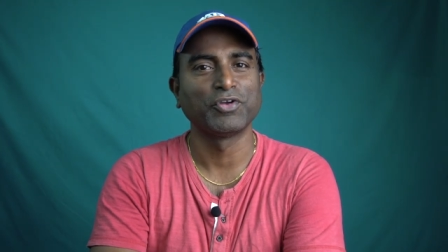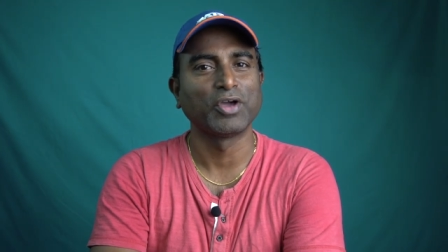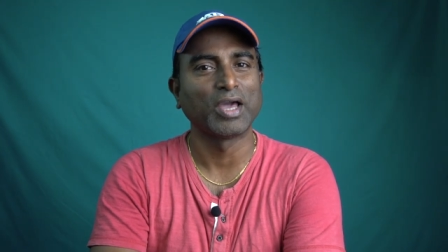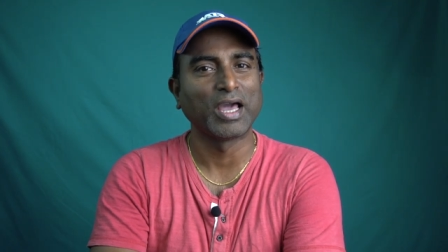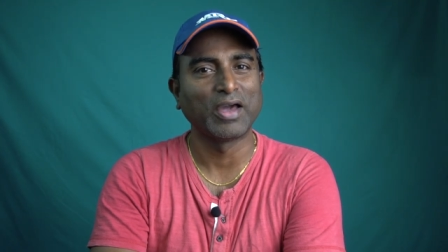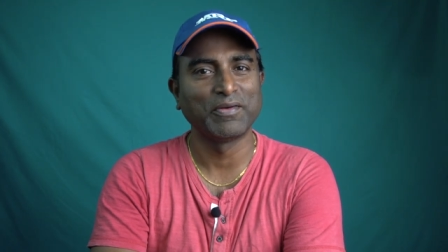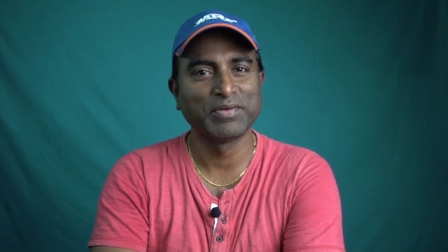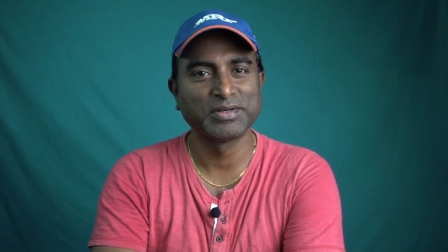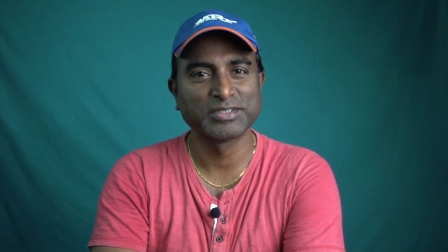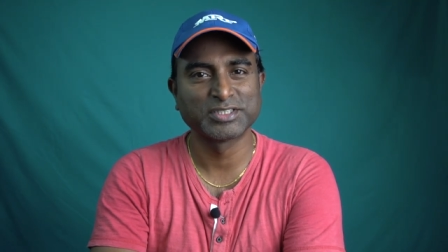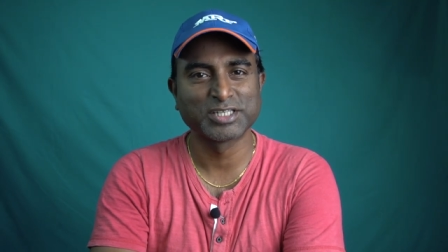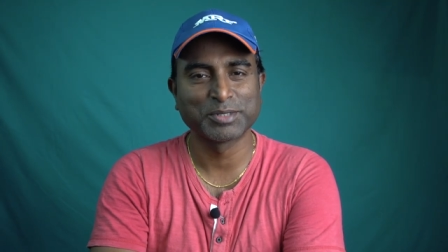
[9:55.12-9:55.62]
you
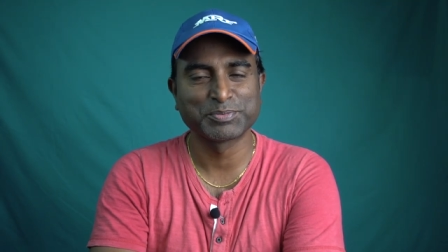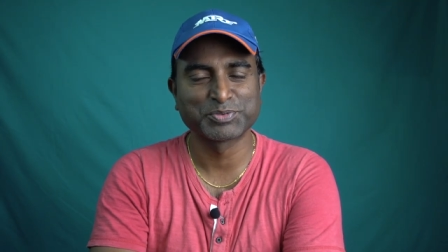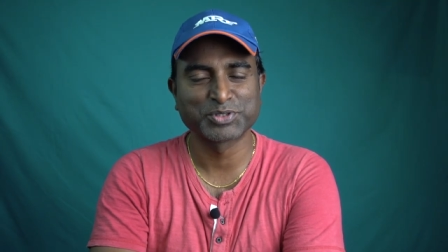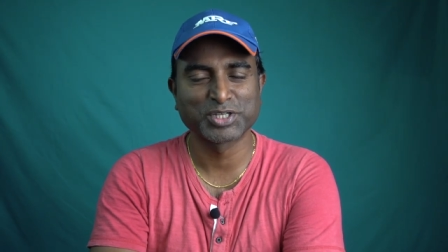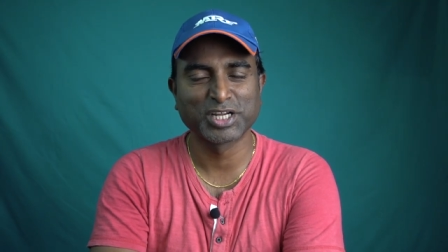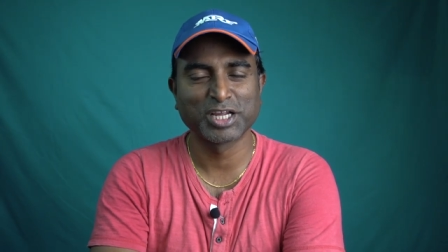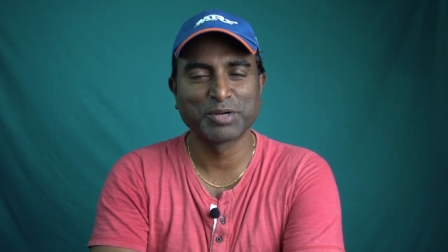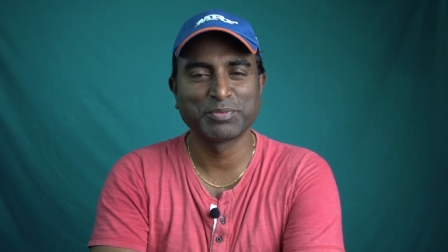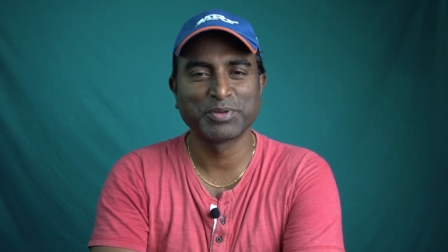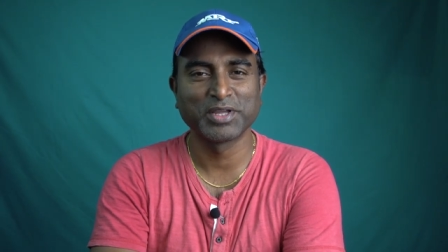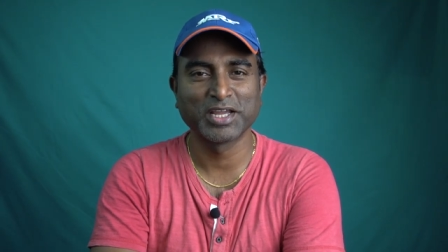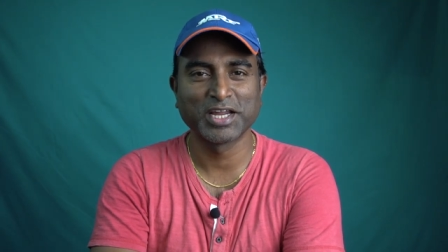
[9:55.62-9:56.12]
haven't
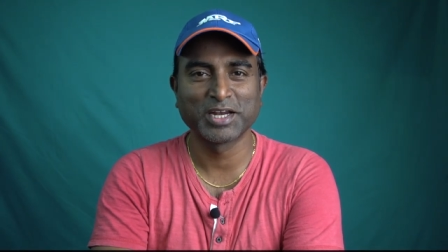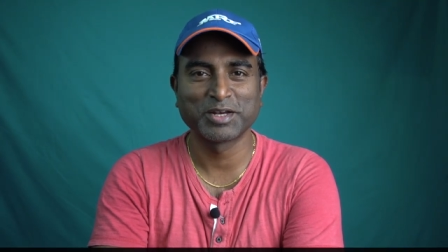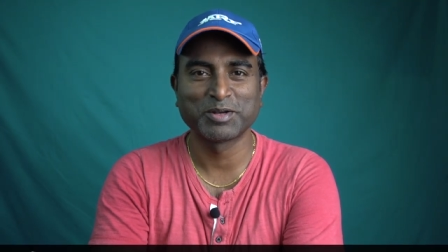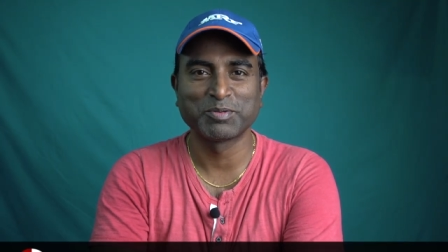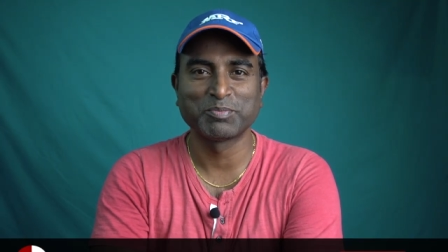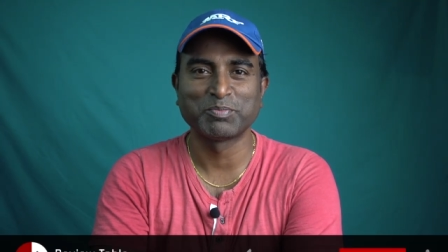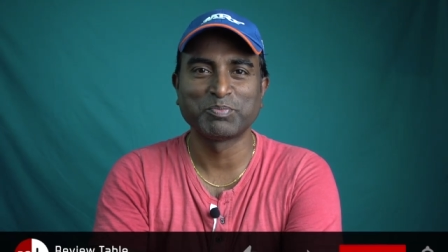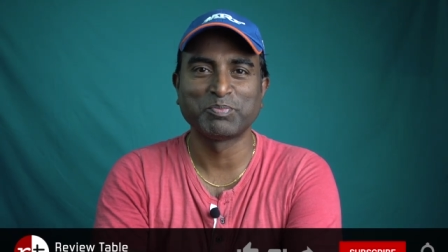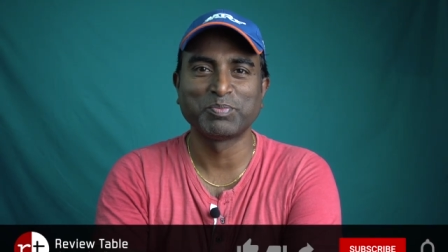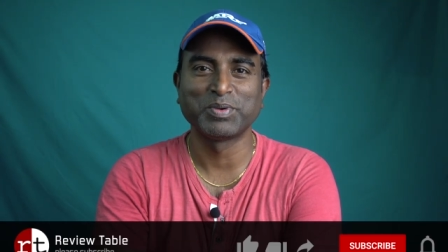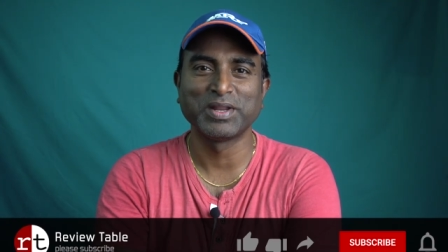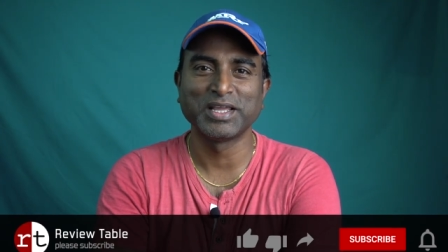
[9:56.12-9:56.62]
subscribed yet,
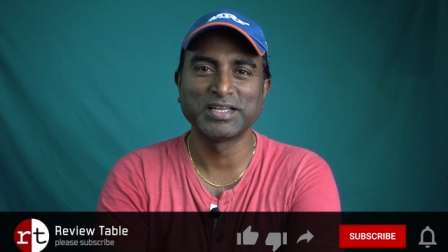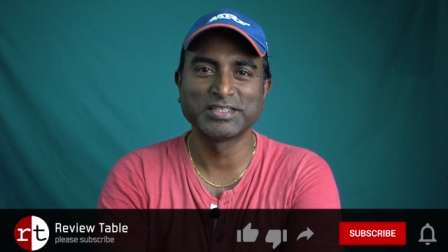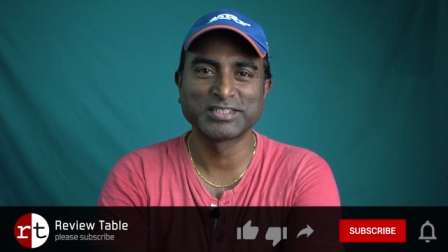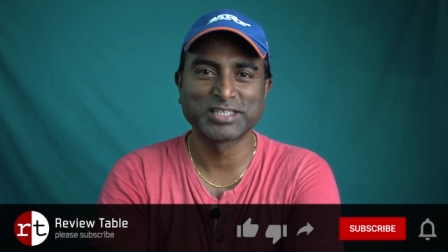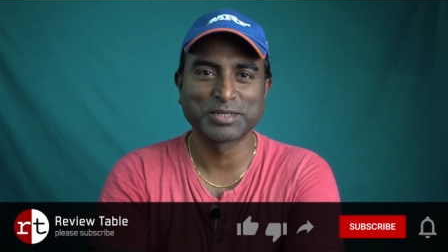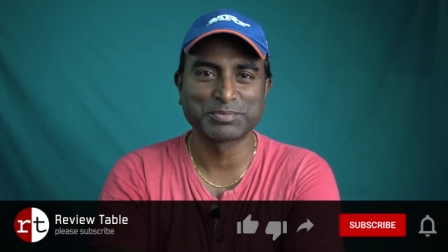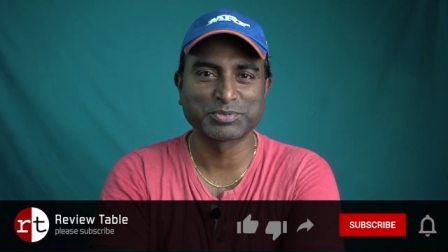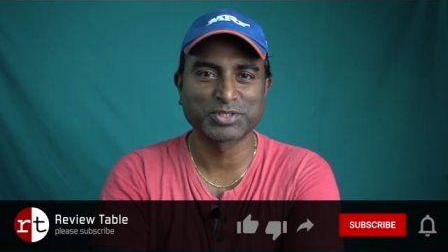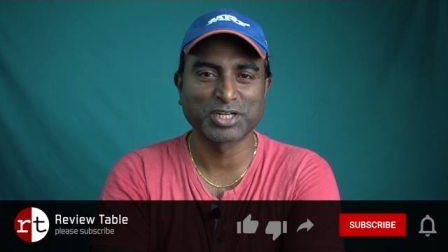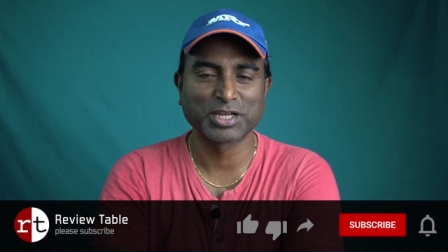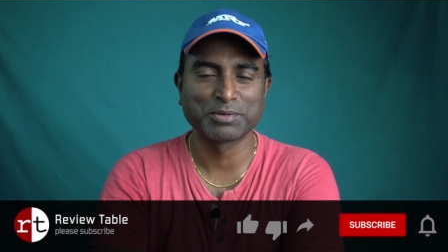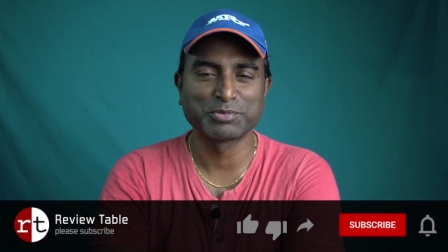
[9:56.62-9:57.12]
Please
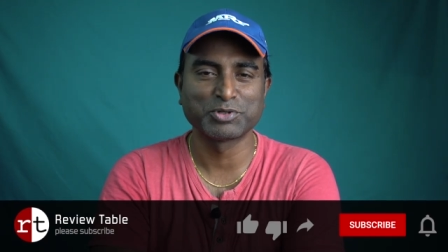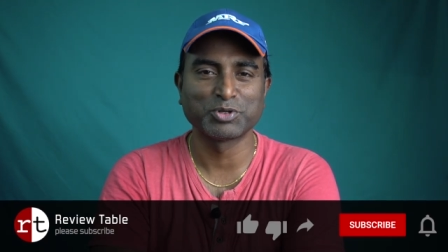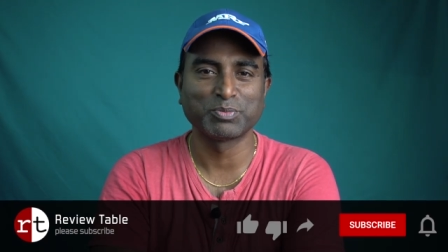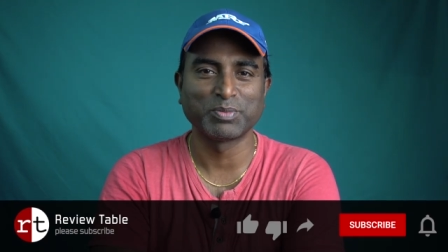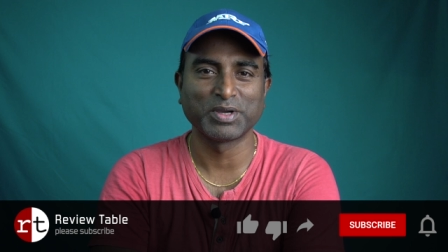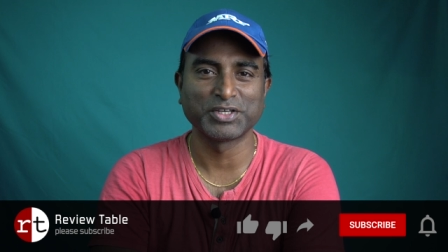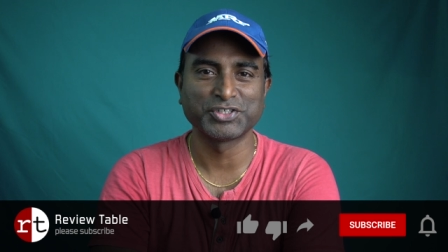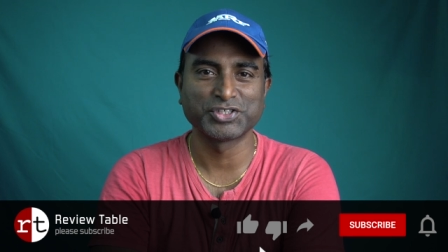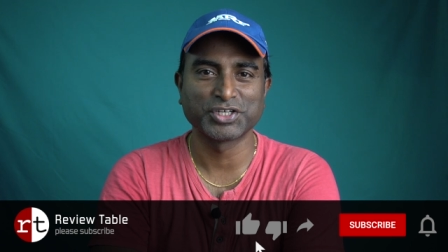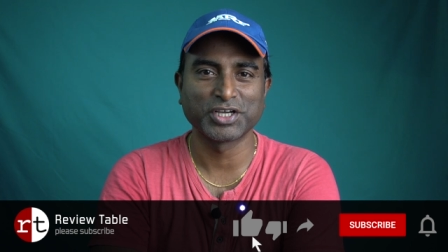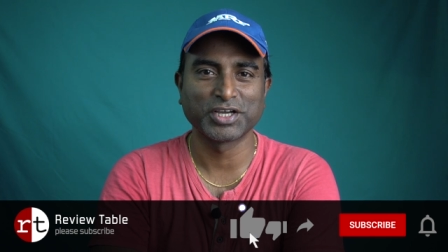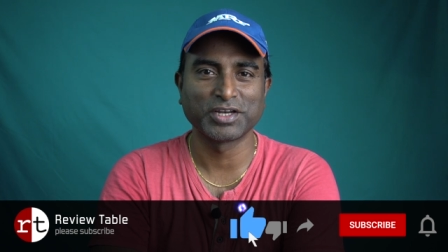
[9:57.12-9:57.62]
subscribe to my
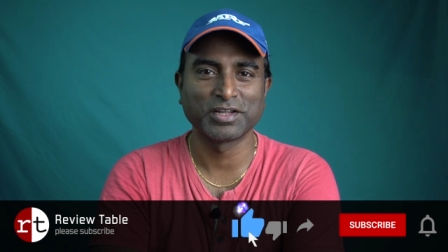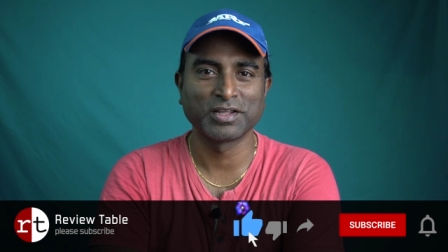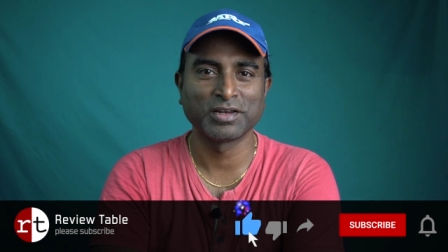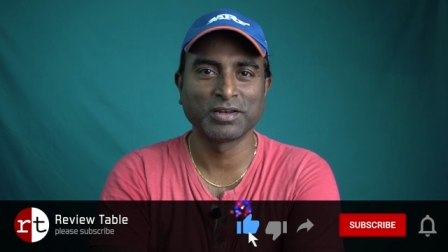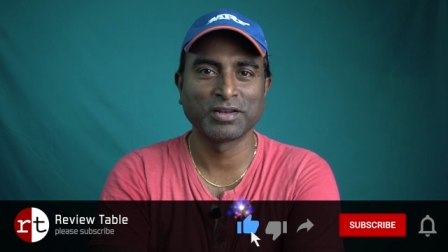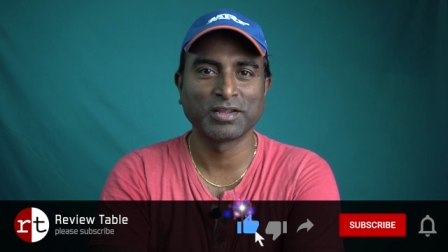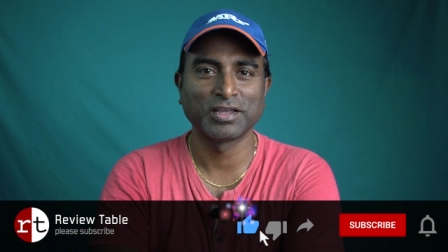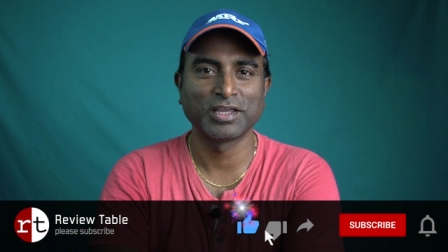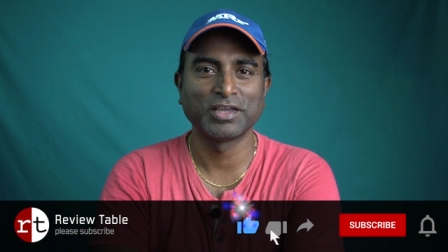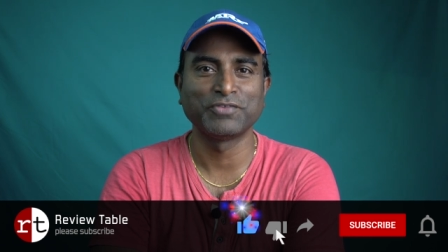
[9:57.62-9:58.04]
channel.